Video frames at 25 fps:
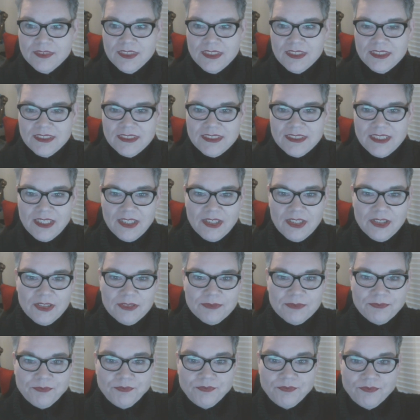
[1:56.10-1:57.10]
So
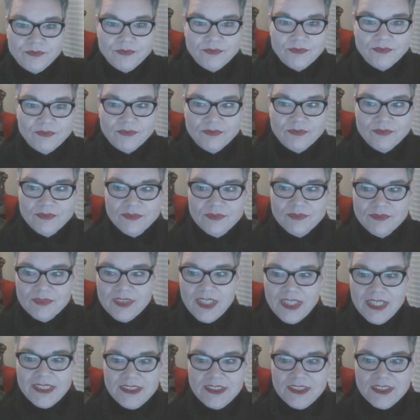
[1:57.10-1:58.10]

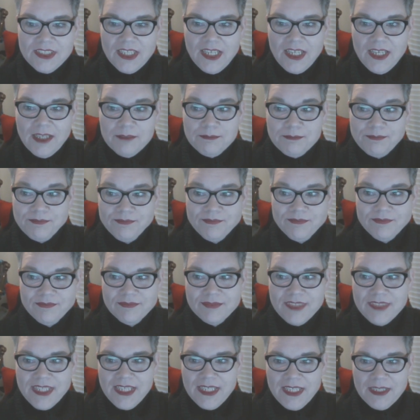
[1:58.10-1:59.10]
Nice job
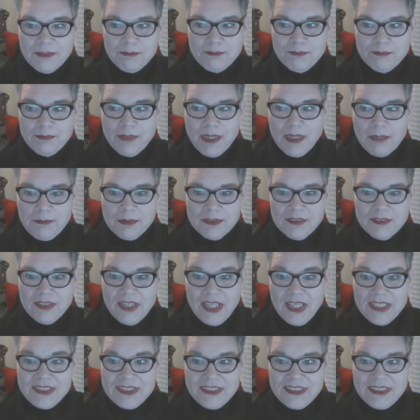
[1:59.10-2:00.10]
there,
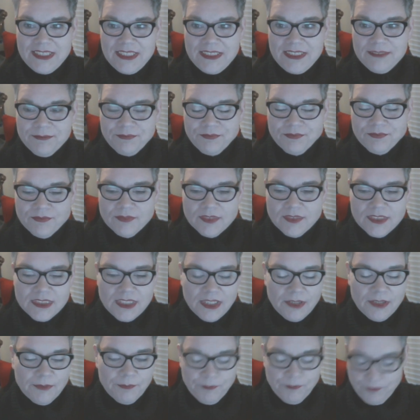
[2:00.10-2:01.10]
paparazzi. So,